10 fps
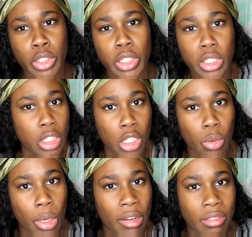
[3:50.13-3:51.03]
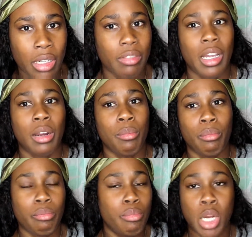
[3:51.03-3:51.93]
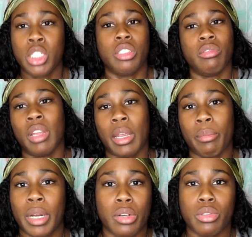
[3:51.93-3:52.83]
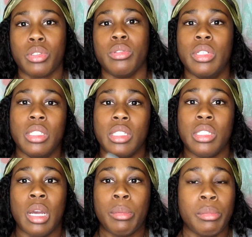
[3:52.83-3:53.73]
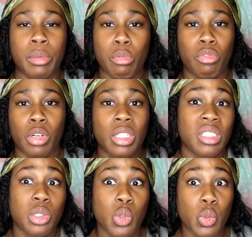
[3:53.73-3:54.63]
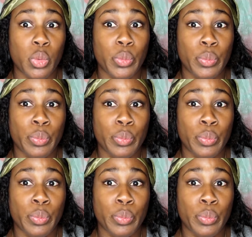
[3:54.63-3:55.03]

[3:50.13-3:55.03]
That's good or whatever. I've had a bunch of like medical students examine me before and it's cool.